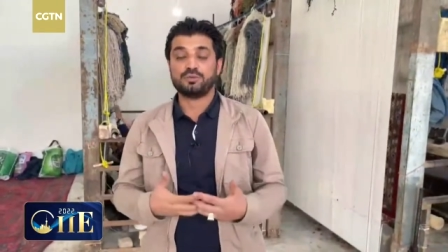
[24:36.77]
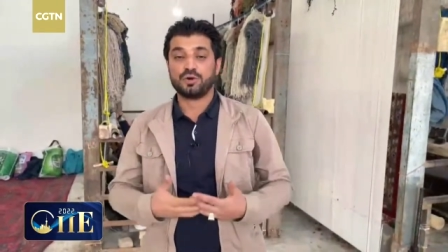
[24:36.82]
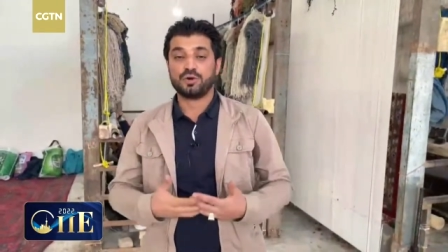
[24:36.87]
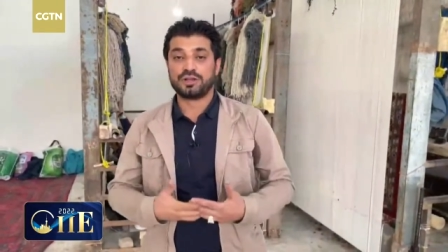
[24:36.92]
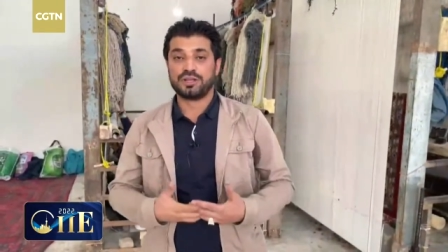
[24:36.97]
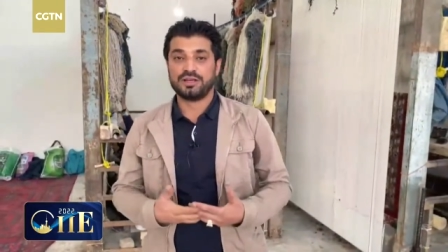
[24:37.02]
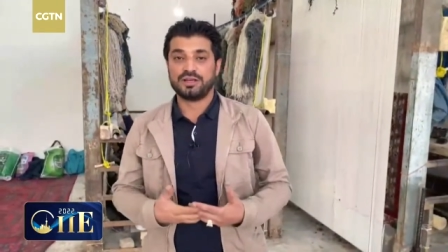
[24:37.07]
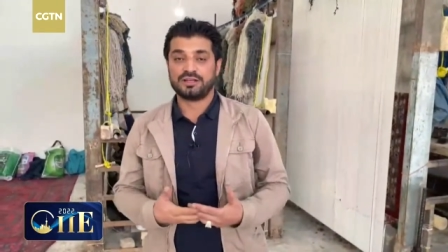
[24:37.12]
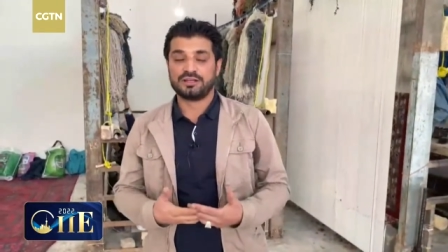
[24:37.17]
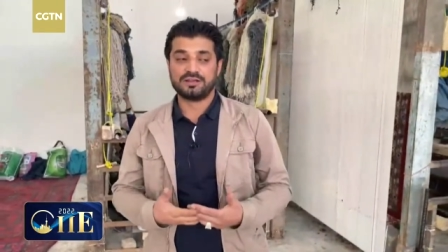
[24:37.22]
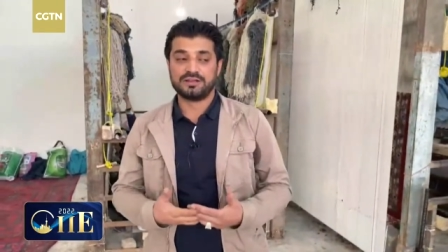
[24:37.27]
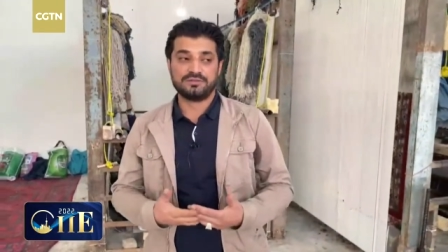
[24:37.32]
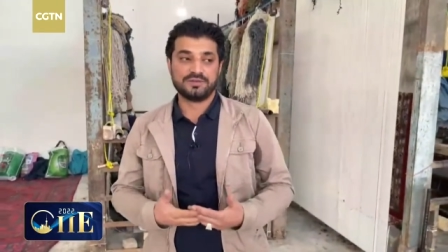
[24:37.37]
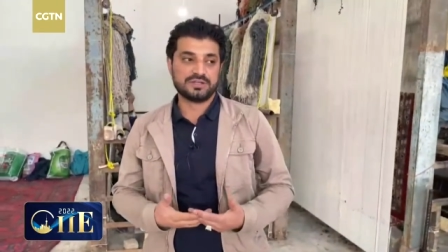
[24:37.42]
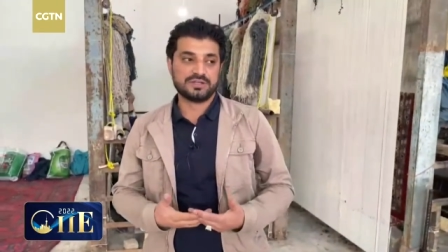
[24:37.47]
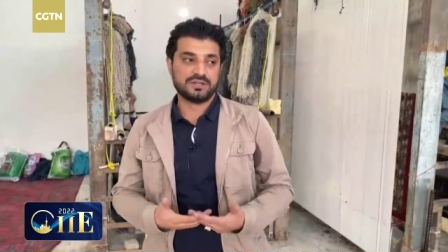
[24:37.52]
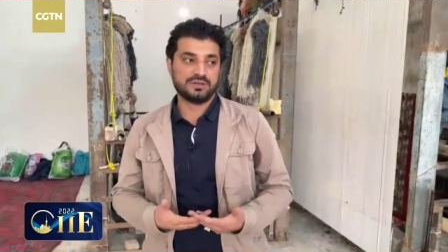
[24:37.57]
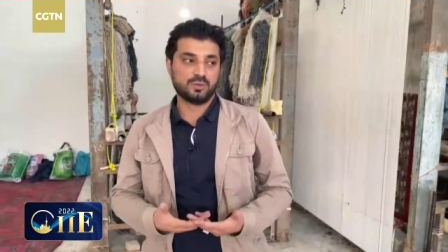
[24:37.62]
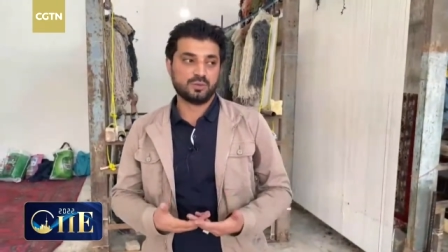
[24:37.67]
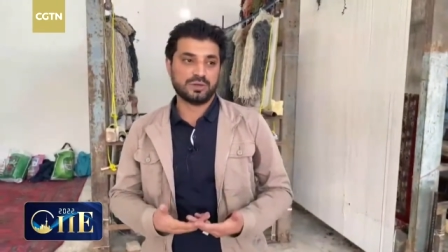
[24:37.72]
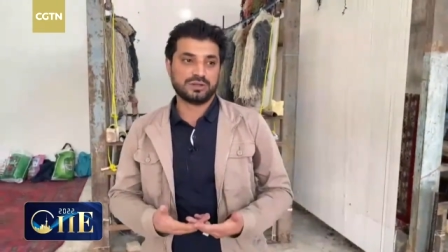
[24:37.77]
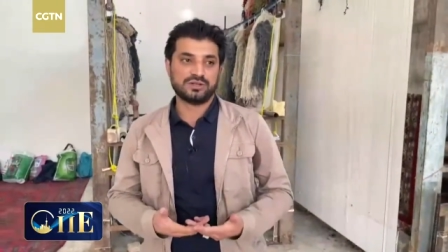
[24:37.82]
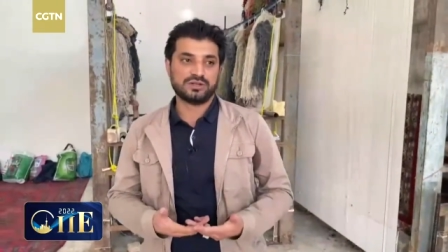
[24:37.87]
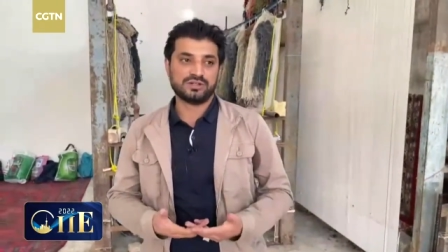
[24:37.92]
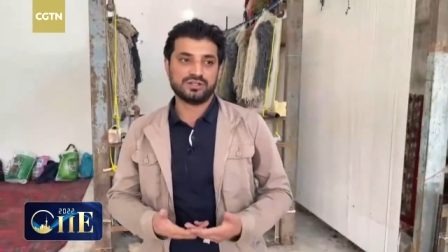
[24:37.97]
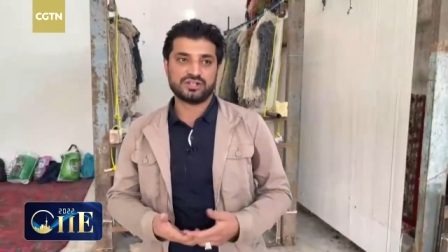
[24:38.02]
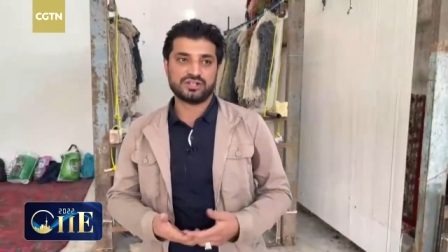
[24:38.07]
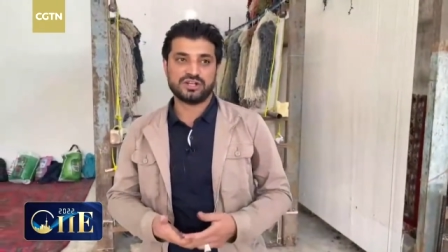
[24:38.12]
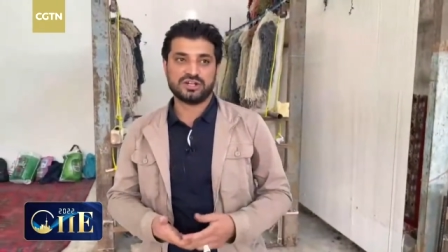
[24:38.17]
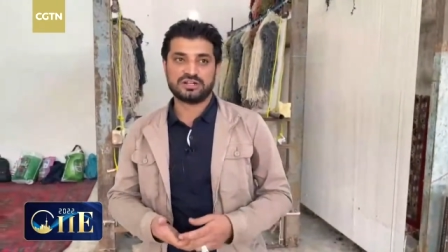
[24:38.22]
more connectivity with the
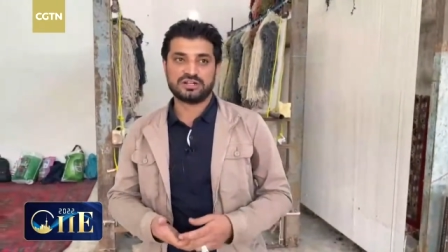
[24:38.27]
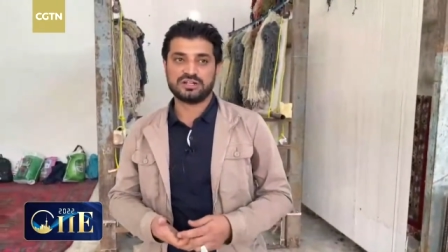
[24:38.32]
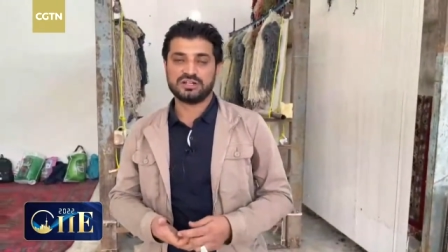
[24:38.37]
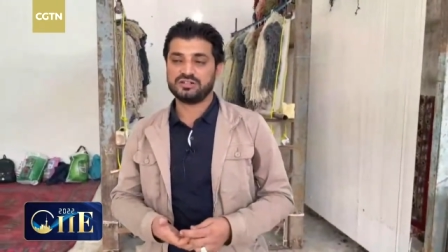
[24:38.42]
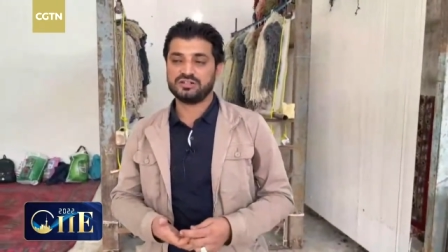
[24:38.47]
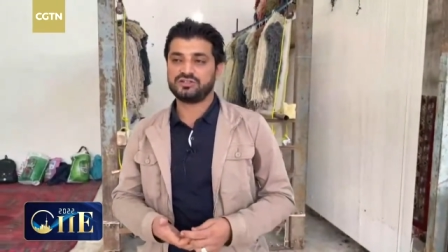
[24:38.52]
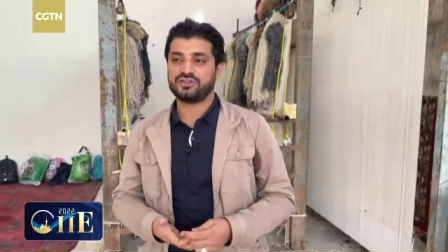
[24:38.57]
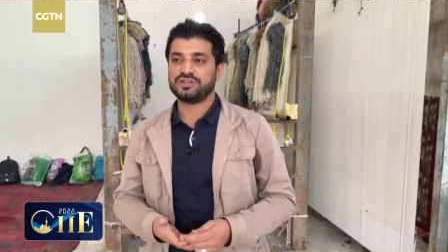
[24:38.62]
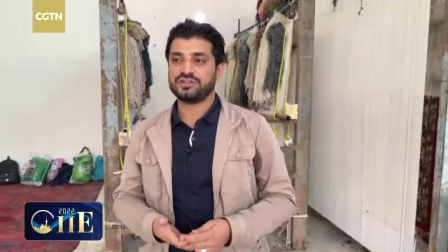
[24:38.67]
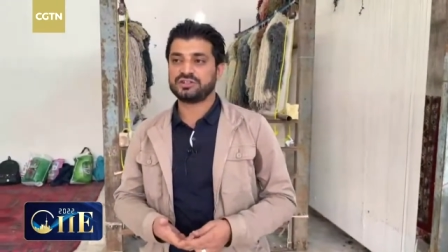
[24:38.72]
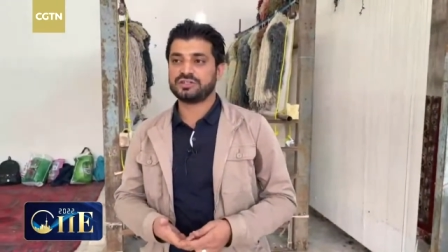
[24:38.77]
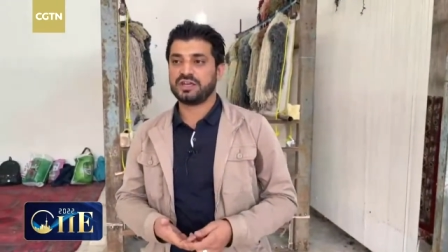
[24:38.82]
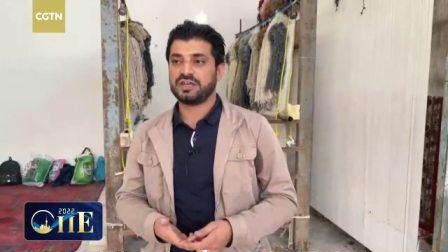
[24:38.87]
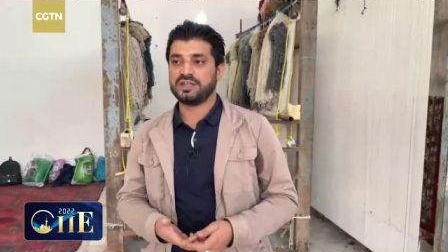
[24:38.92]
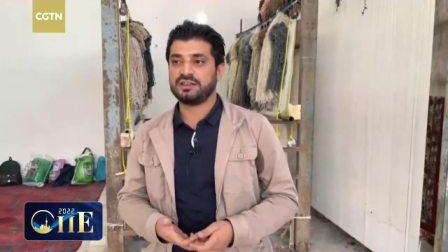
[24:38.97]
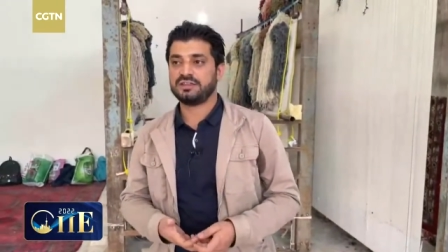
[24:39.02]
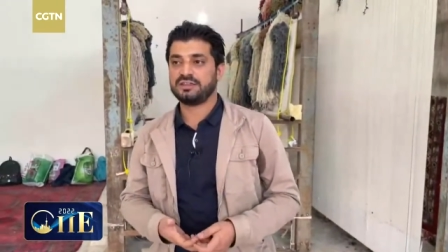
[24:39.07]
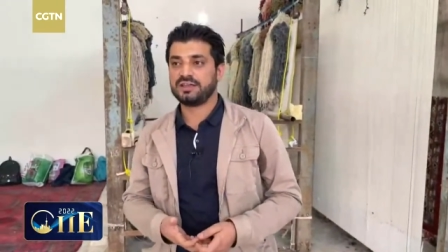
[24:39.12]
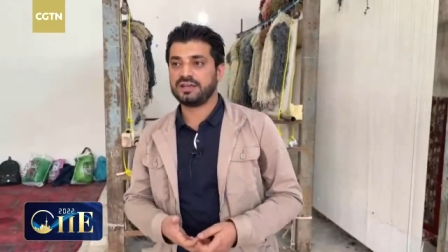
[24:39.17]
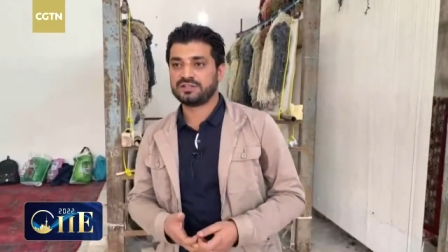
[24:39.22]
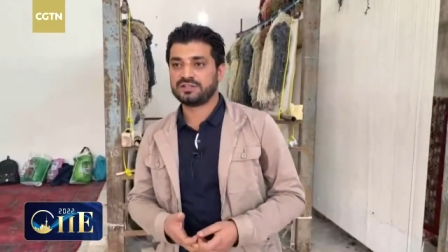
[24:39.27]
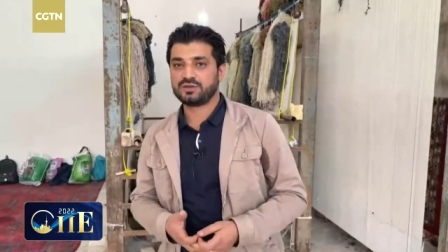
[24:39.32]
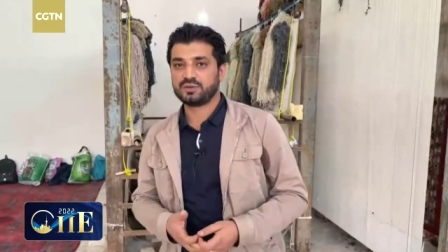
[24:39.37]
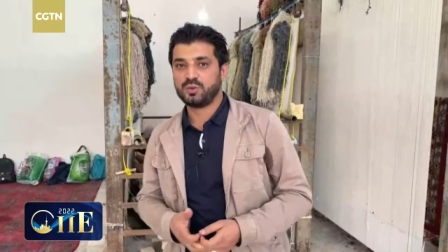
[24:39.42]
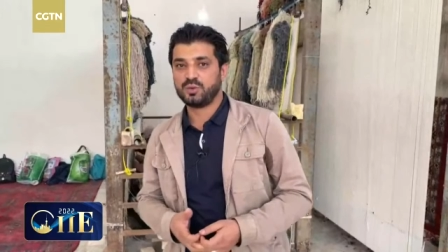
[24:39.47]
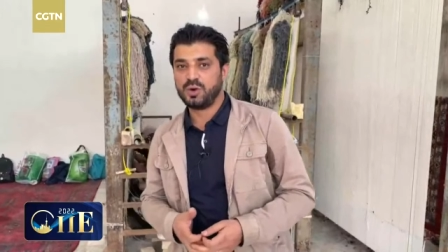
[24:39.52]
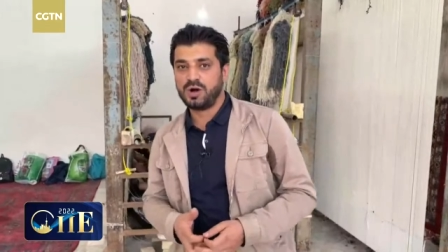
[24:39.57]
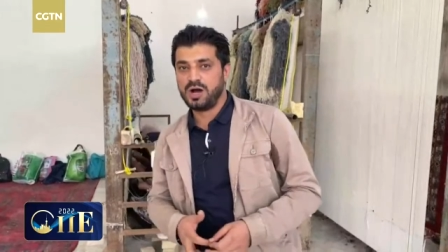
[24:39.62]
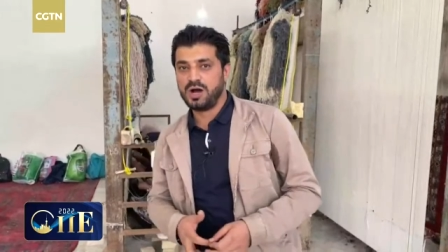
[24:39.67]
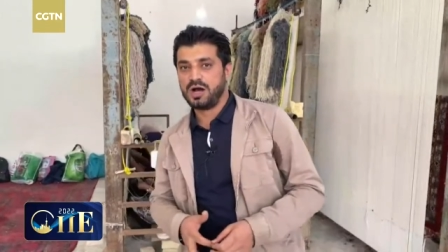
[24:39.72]
regional countries, and that's
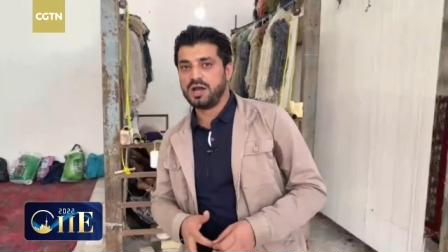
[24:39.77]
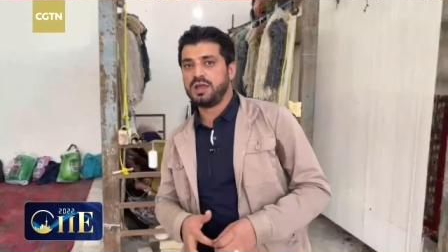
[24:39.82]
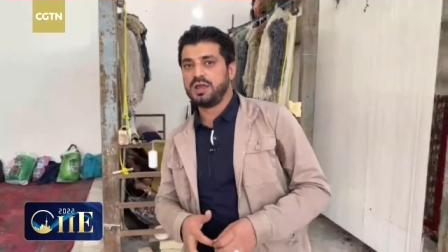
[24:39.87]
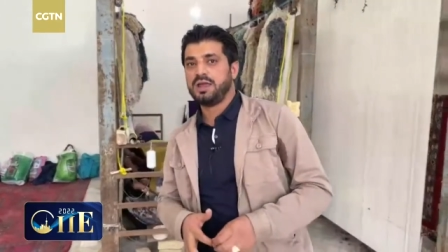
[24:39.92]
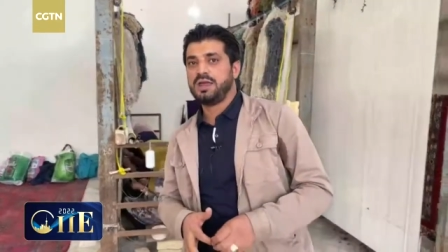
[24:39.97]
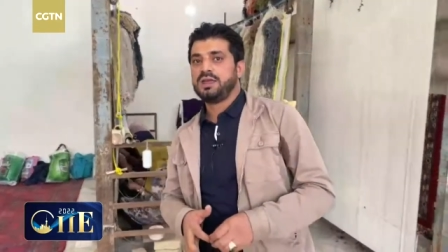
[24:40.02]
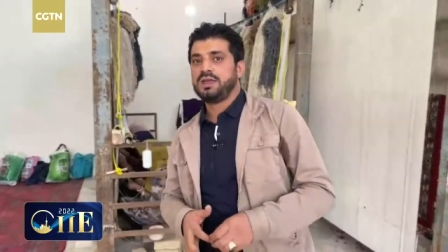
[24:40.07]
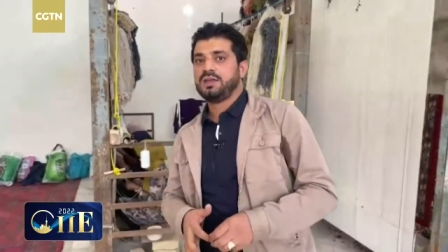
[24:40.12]
why